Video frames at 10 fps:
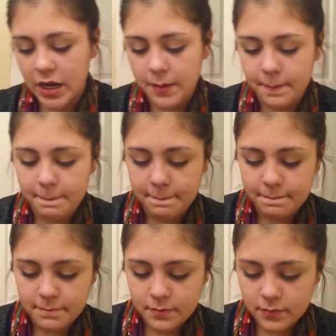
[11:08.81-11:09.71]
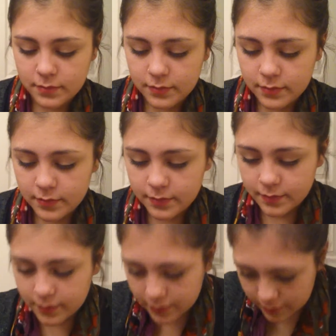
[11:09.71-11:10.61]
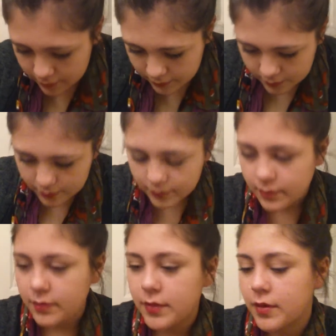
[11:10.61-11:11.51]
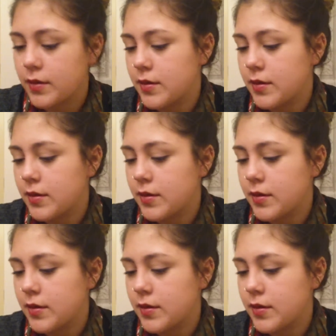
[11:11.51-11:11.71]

(silence)